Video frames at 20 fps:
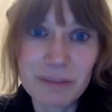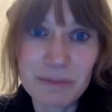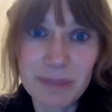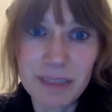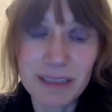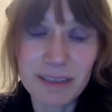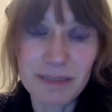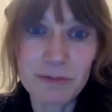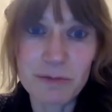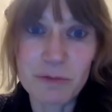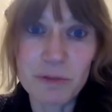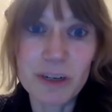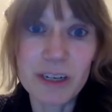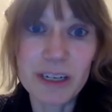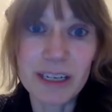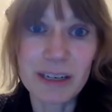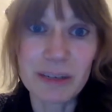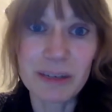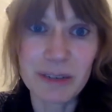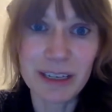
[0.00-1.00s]
been
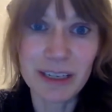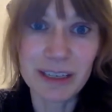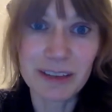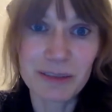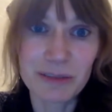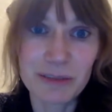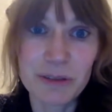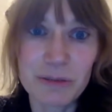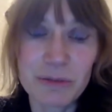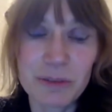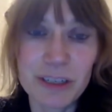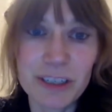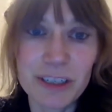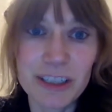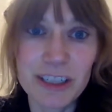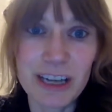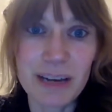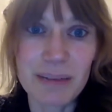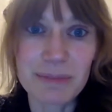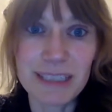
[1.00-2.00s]
working with through the
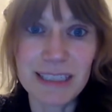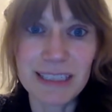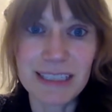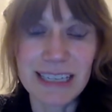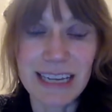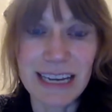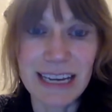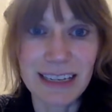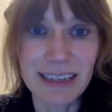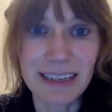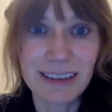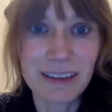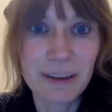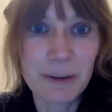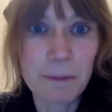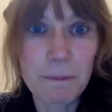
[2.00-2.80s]
workshops and saying,